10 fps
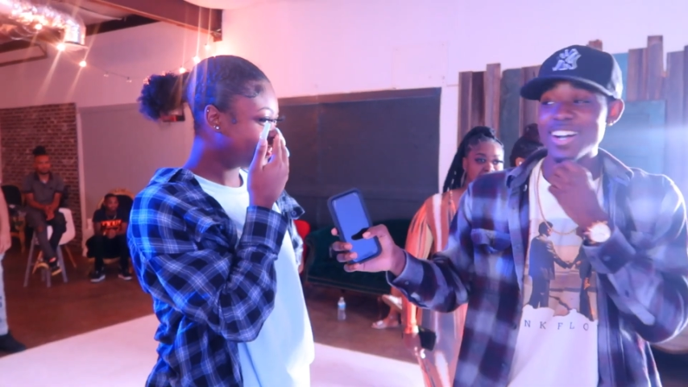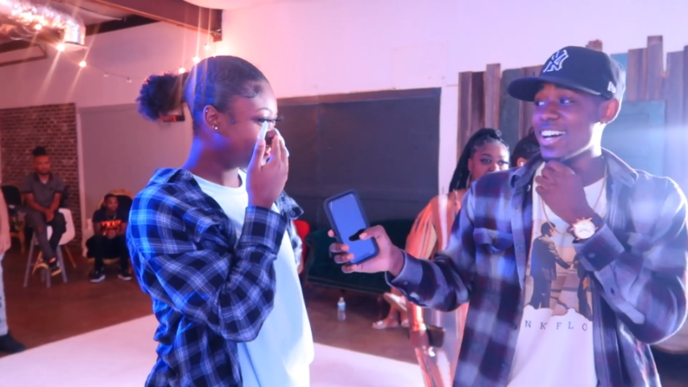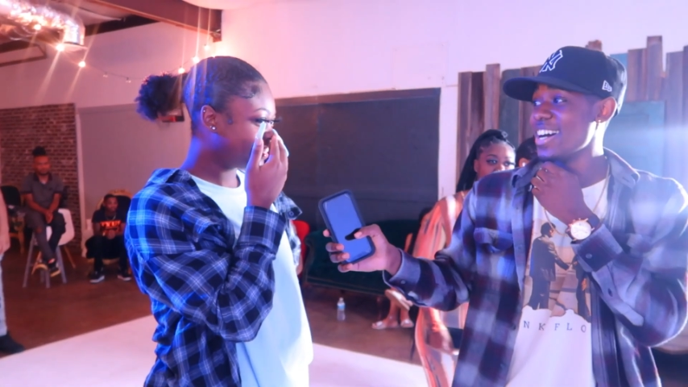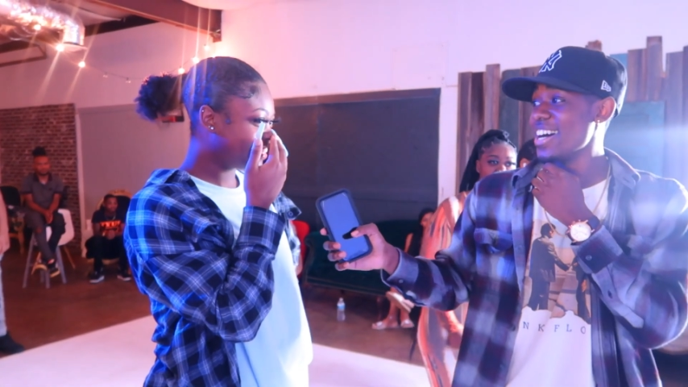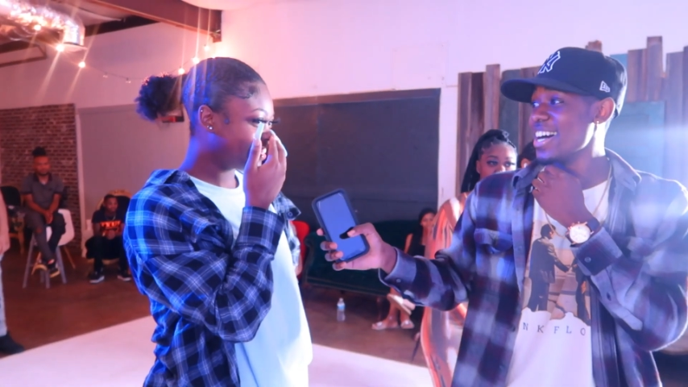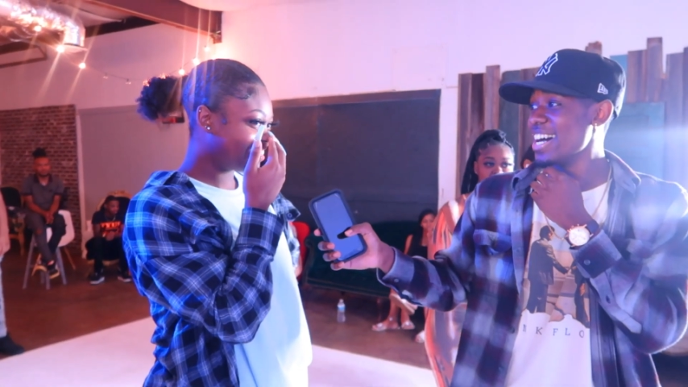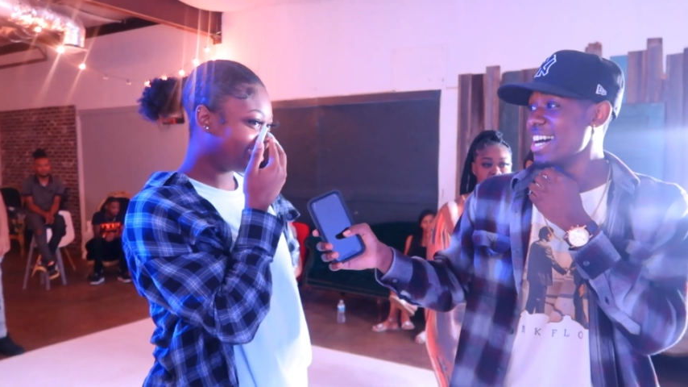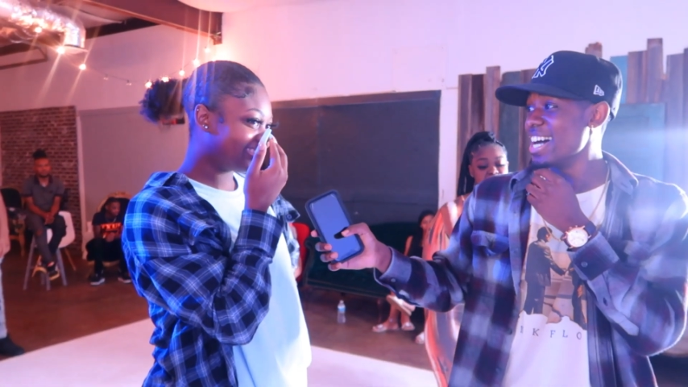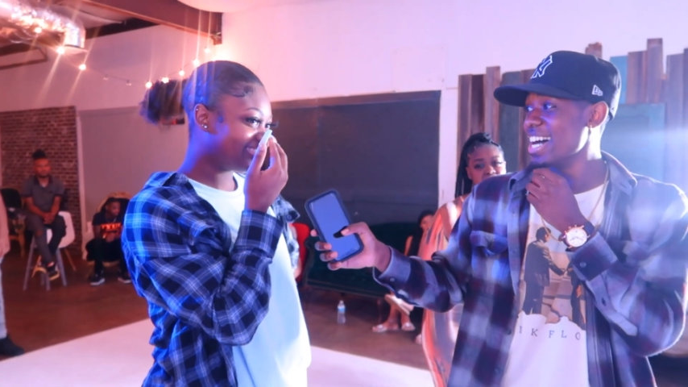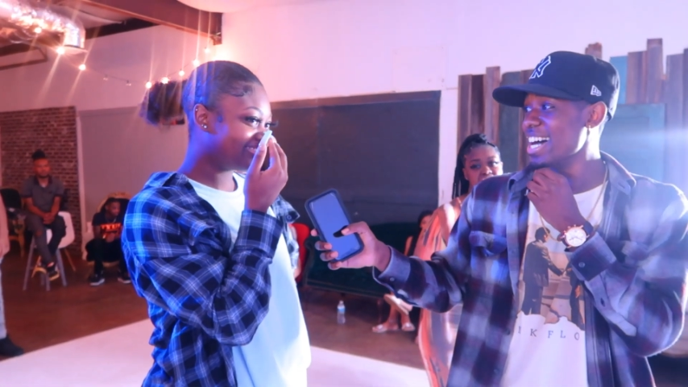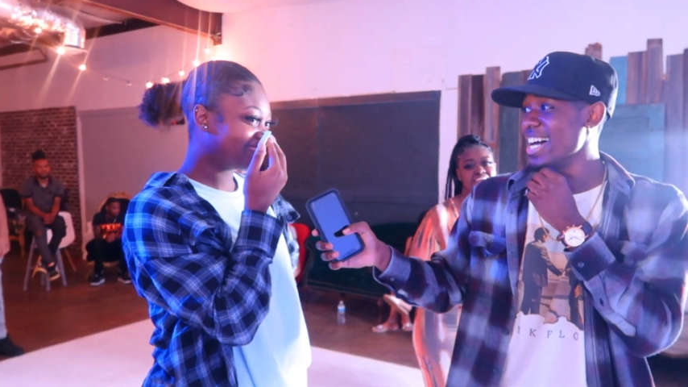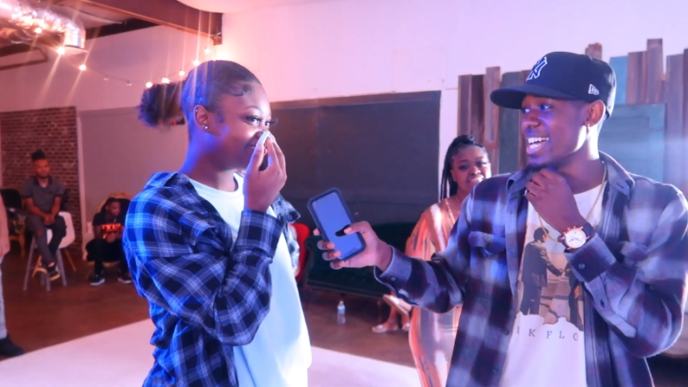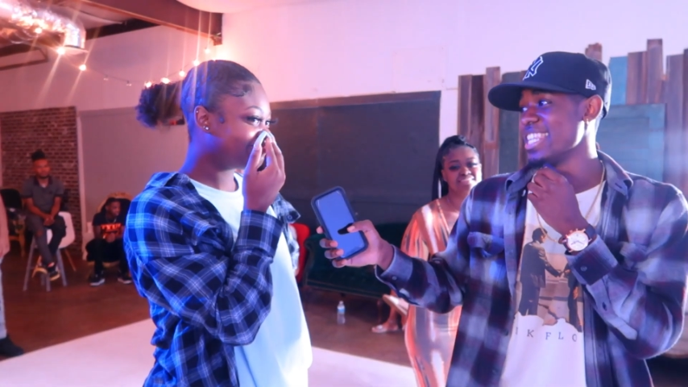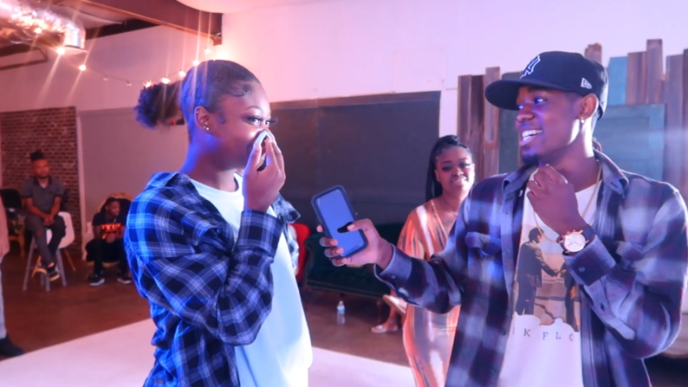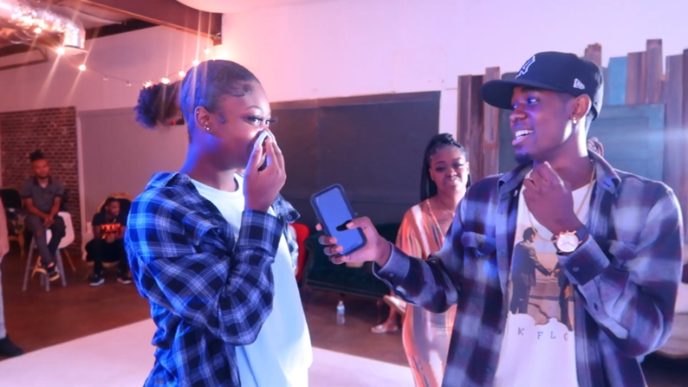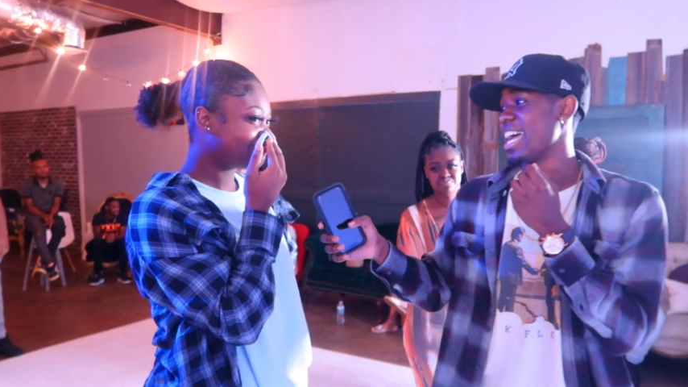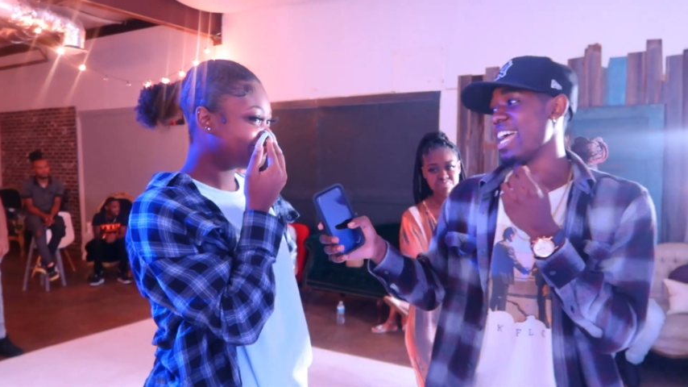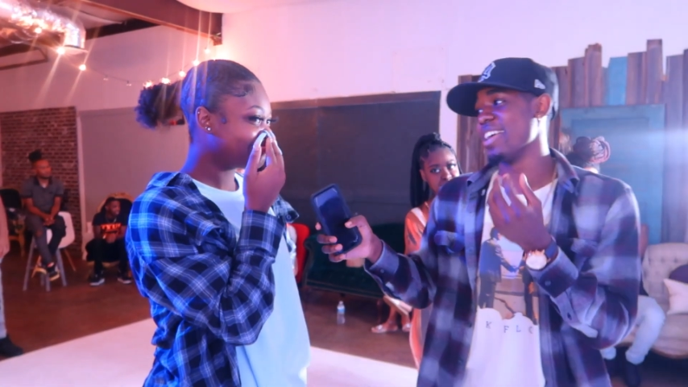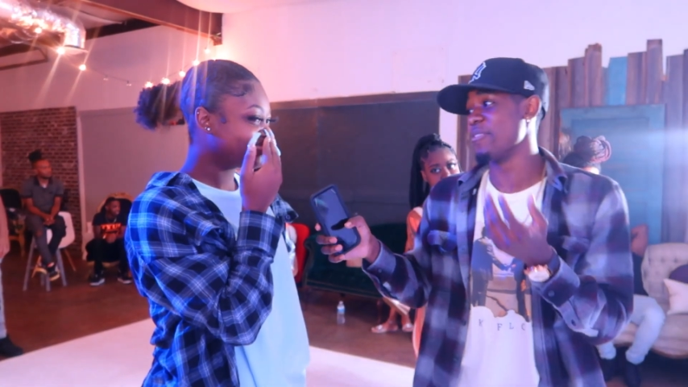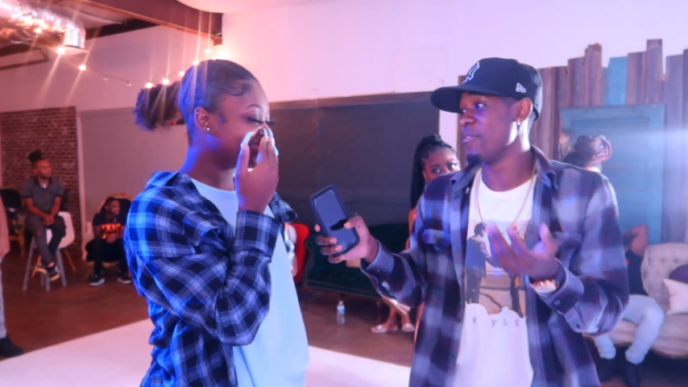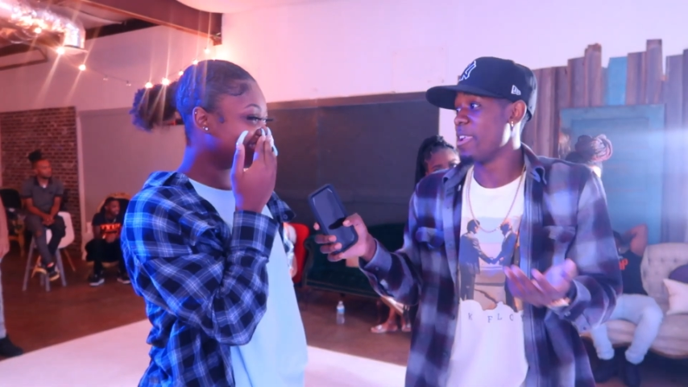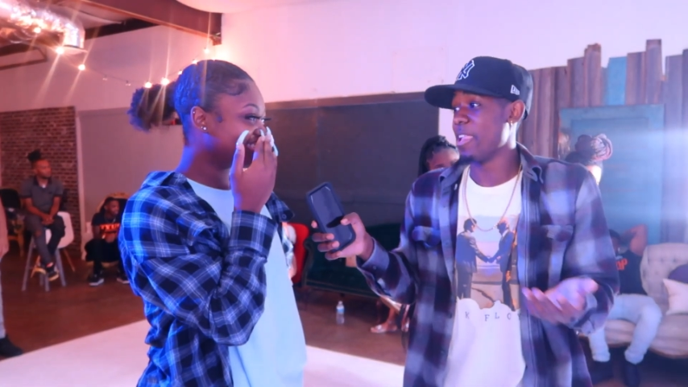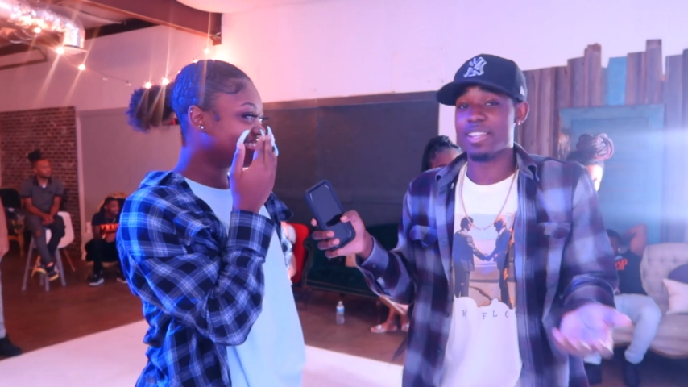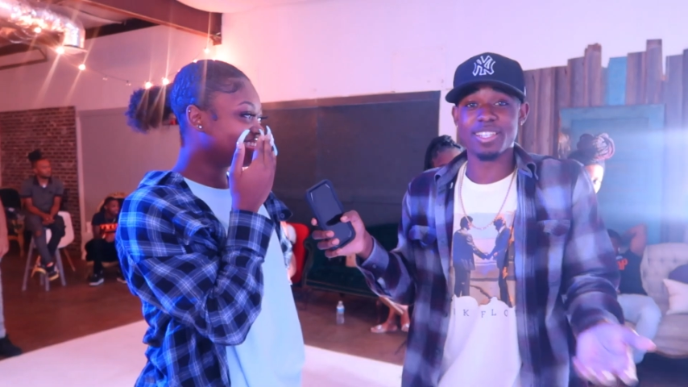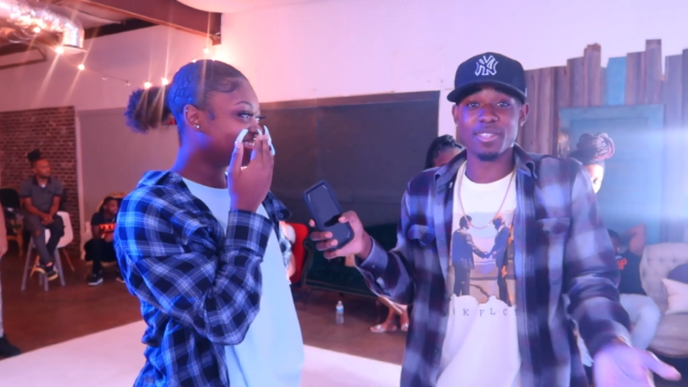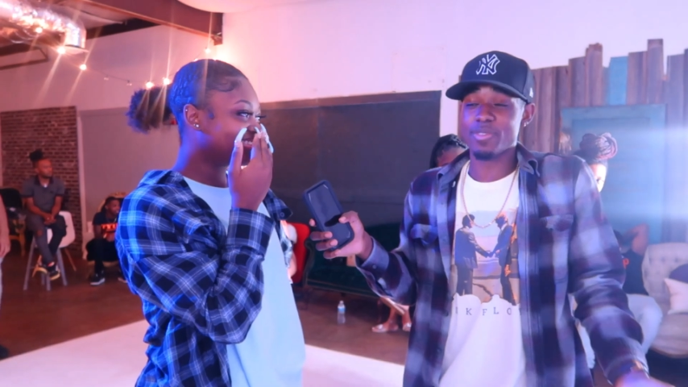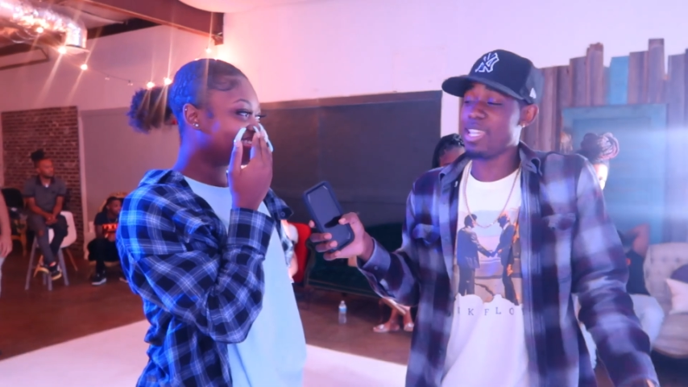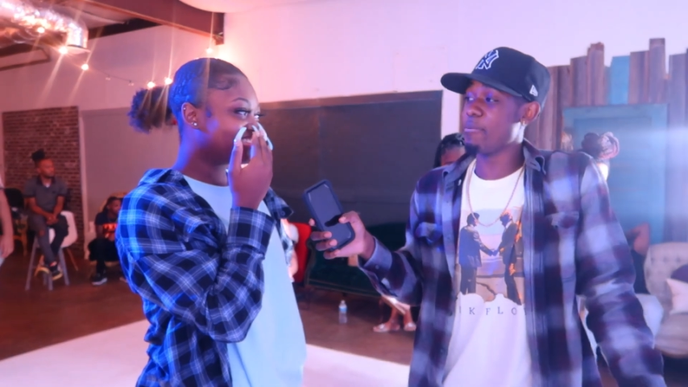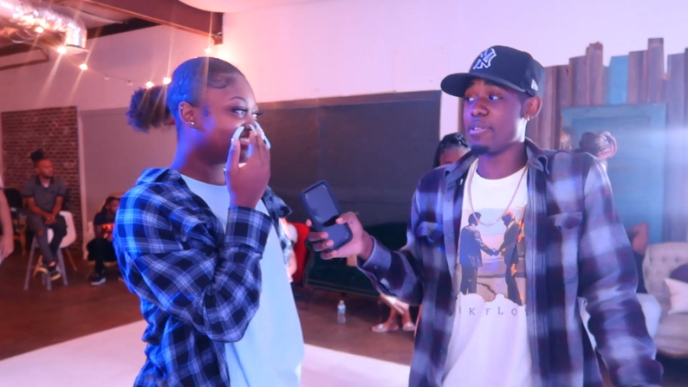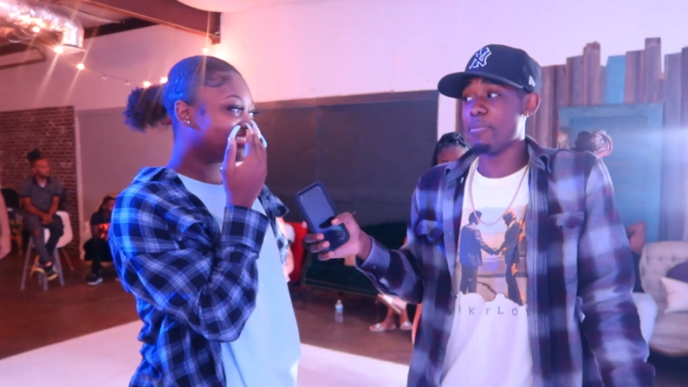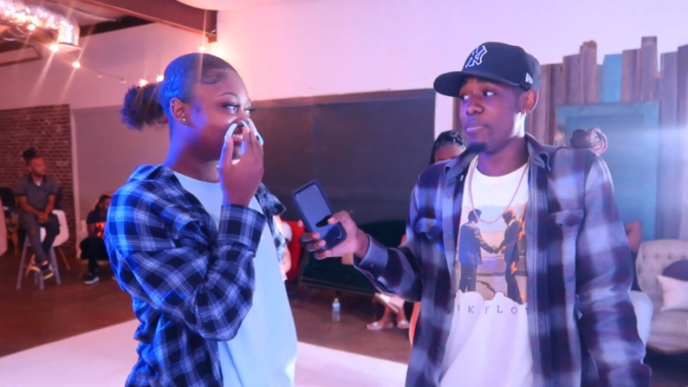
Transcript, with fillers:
Speaker 1: Uh, look, hey. Just keep it a